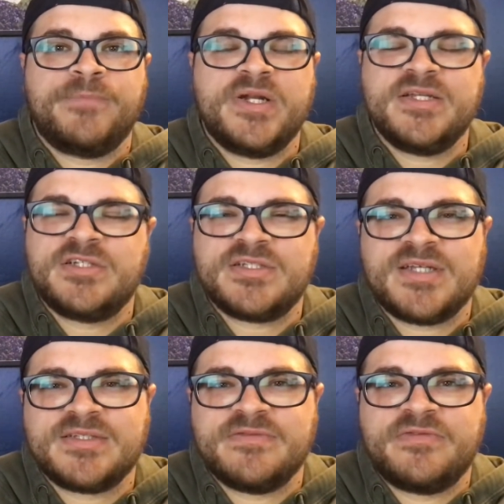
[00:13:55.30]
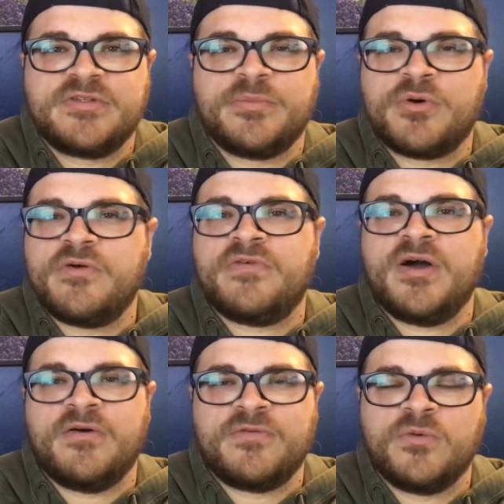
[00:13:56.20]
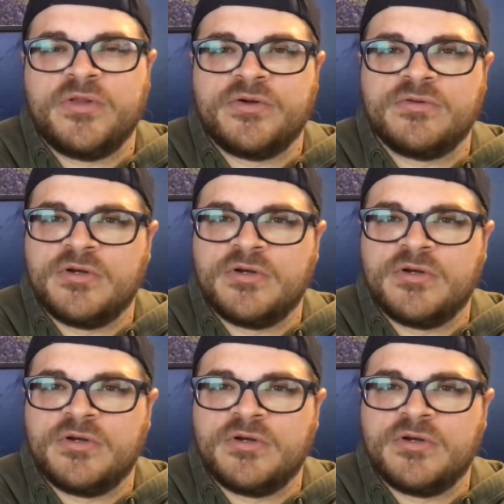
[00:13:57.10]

But he just doesn't fit the profile for what they're